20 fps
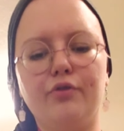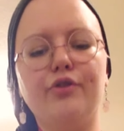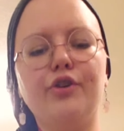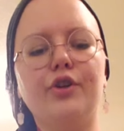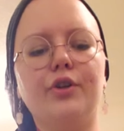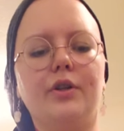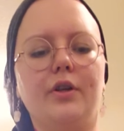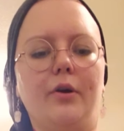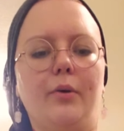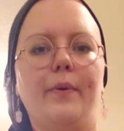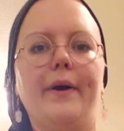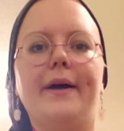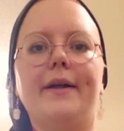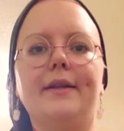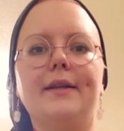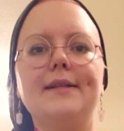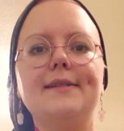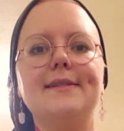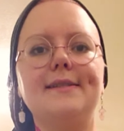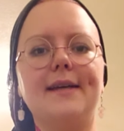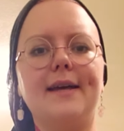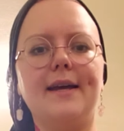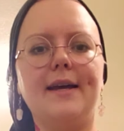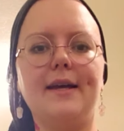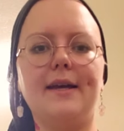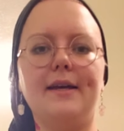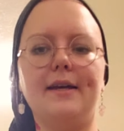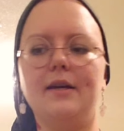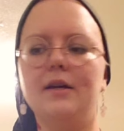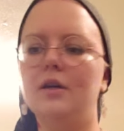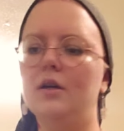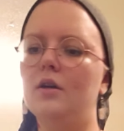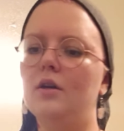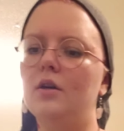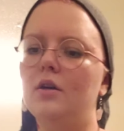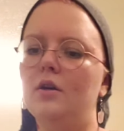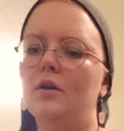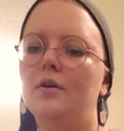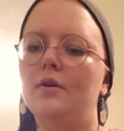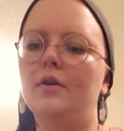a little while. Let's say
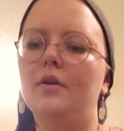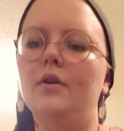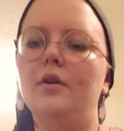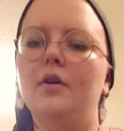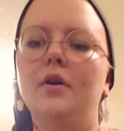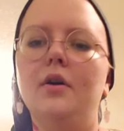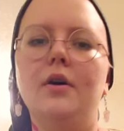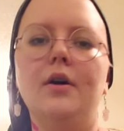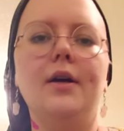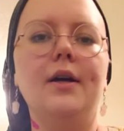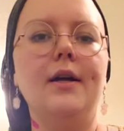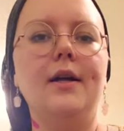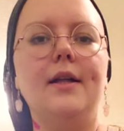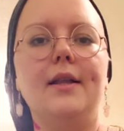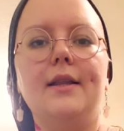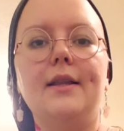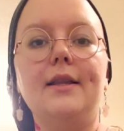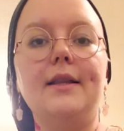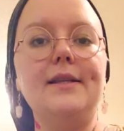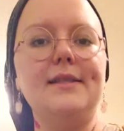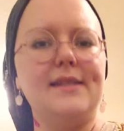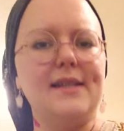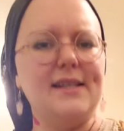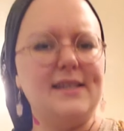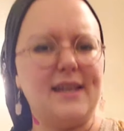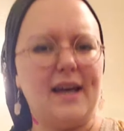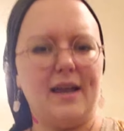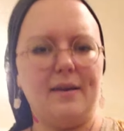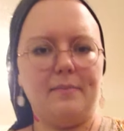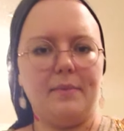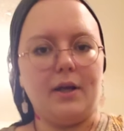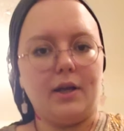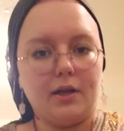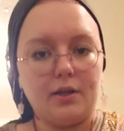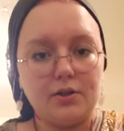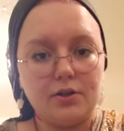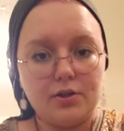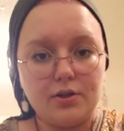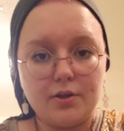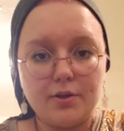10
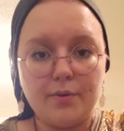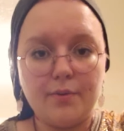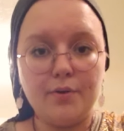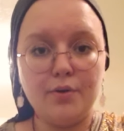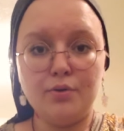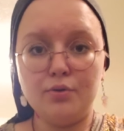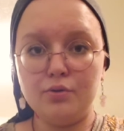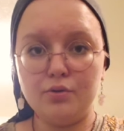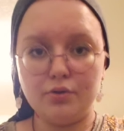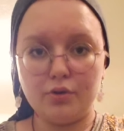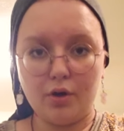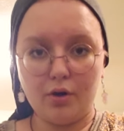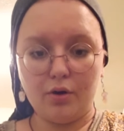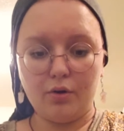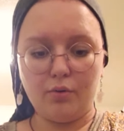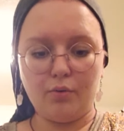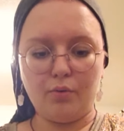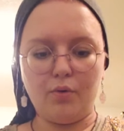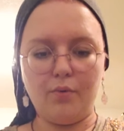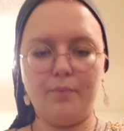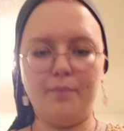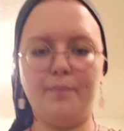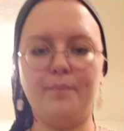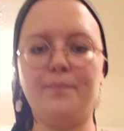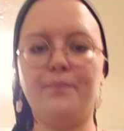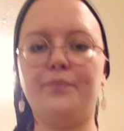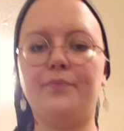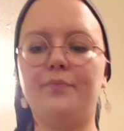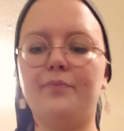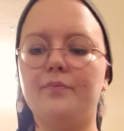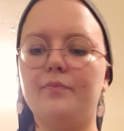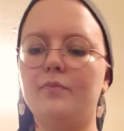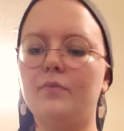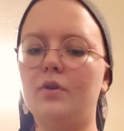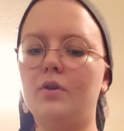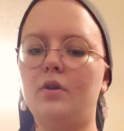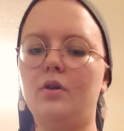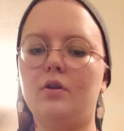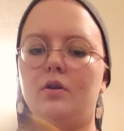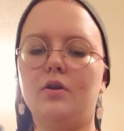minutes. So
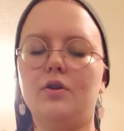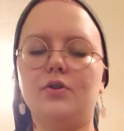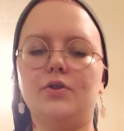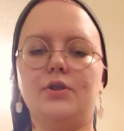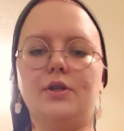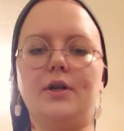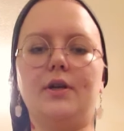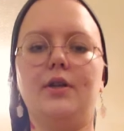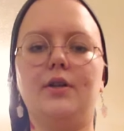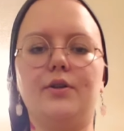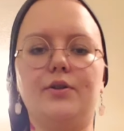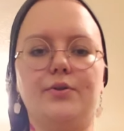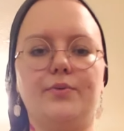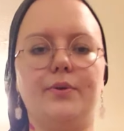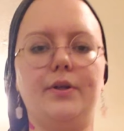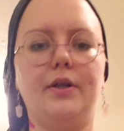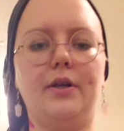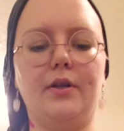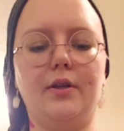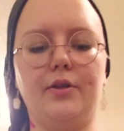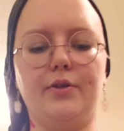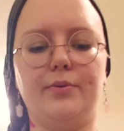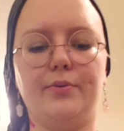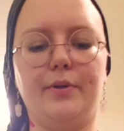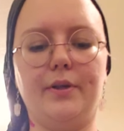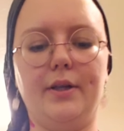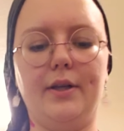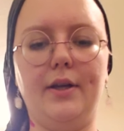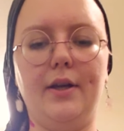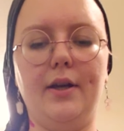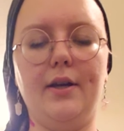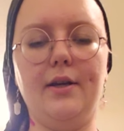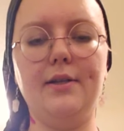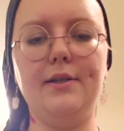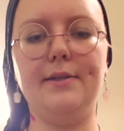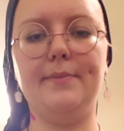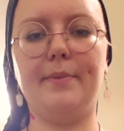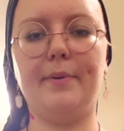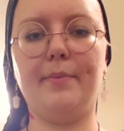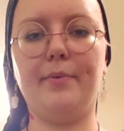you'll see it looks really
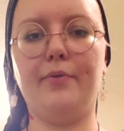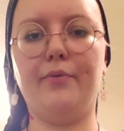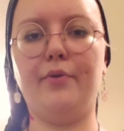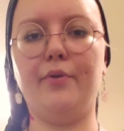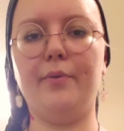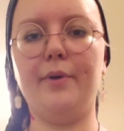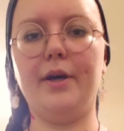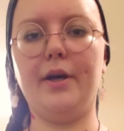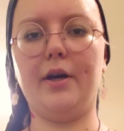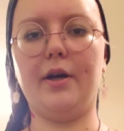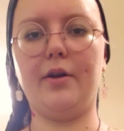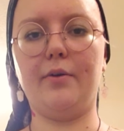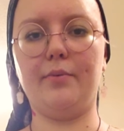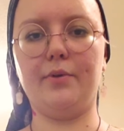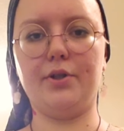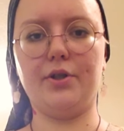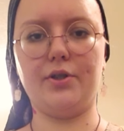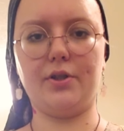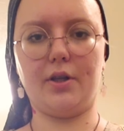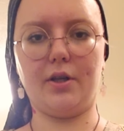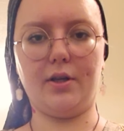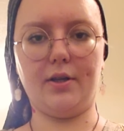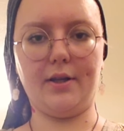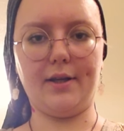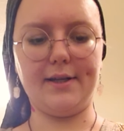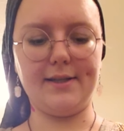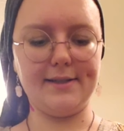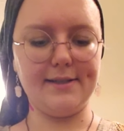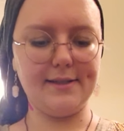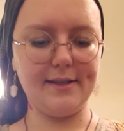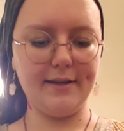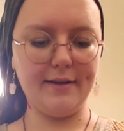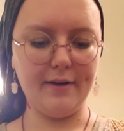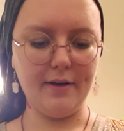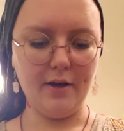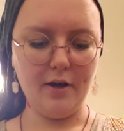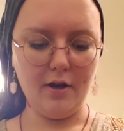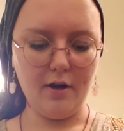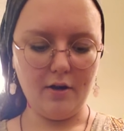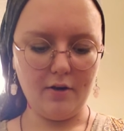nice. But before we cut it, we're just gonna let it sit
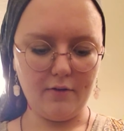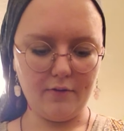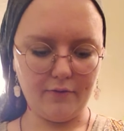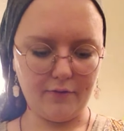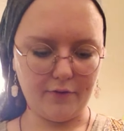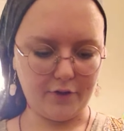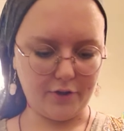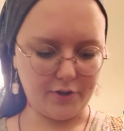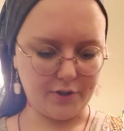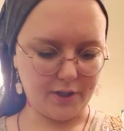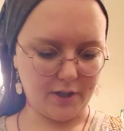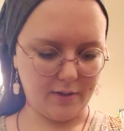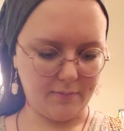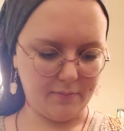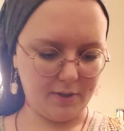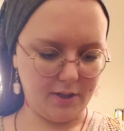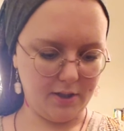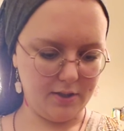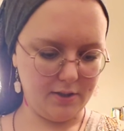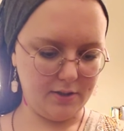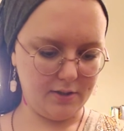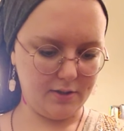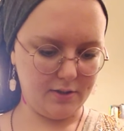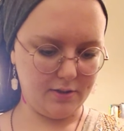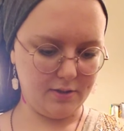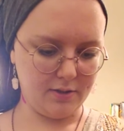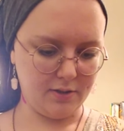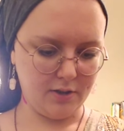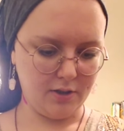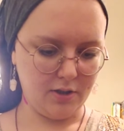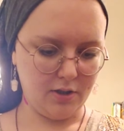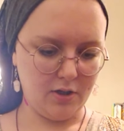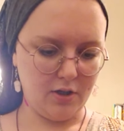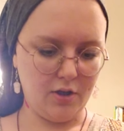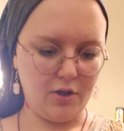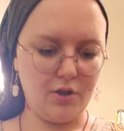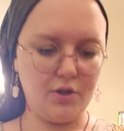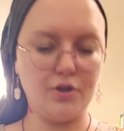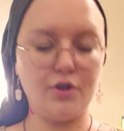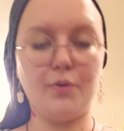for 10 minutes.
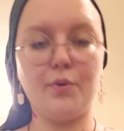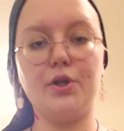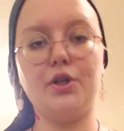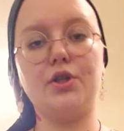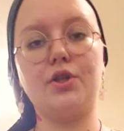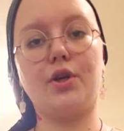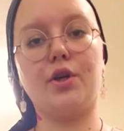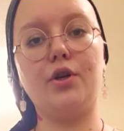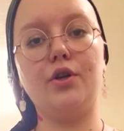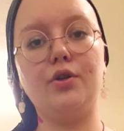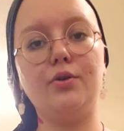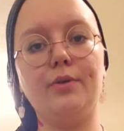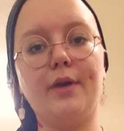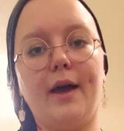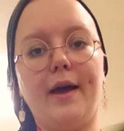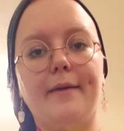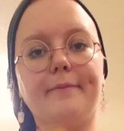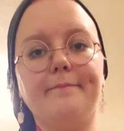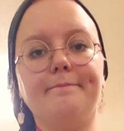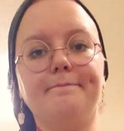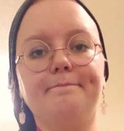So we're just gonna do that